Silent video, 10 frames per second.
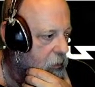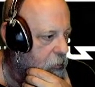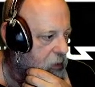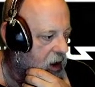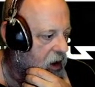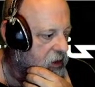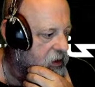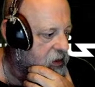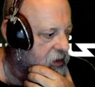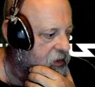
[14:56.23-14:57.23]
But
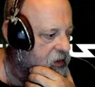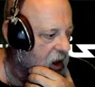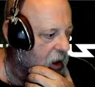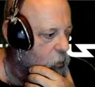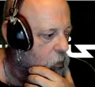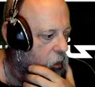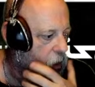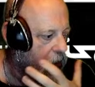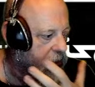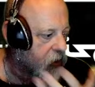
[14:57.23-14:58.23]
that will
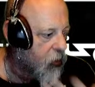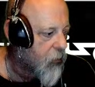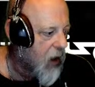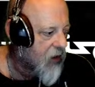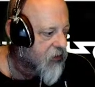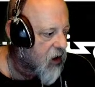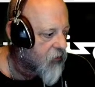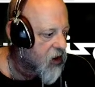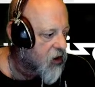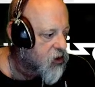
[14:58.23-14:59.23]
also mask
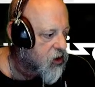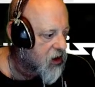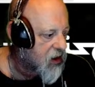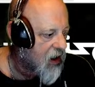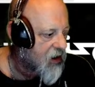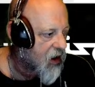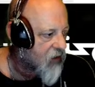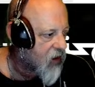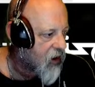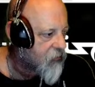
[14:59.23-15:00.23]
everything. You shouldn't get anything,
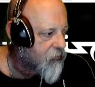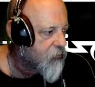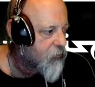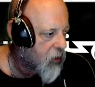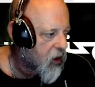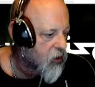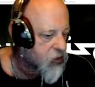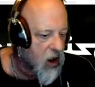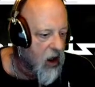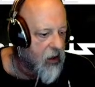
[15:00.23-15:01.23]
right? but I'll
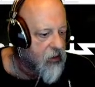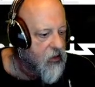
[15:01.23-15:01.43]
try it.